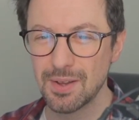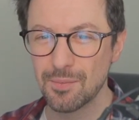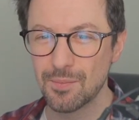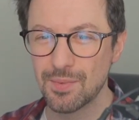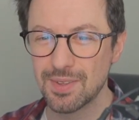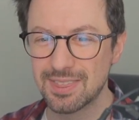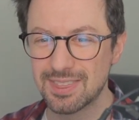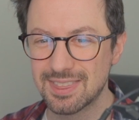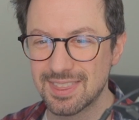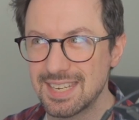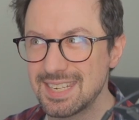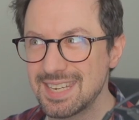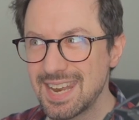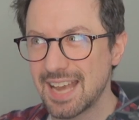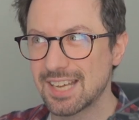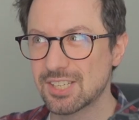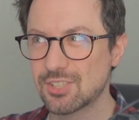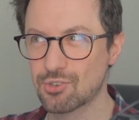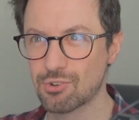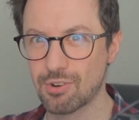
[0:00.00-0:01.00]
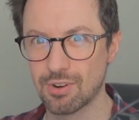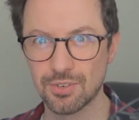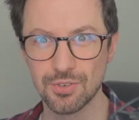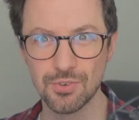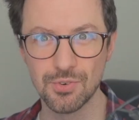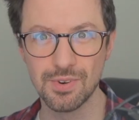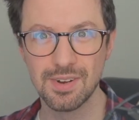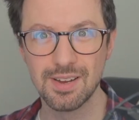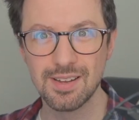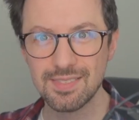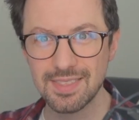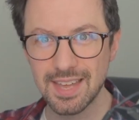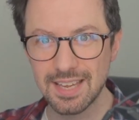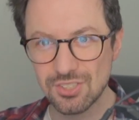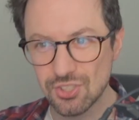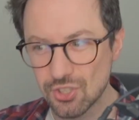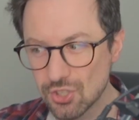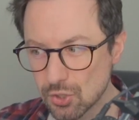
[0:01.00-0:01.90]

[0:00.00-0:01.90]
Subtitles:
with the next struggle that's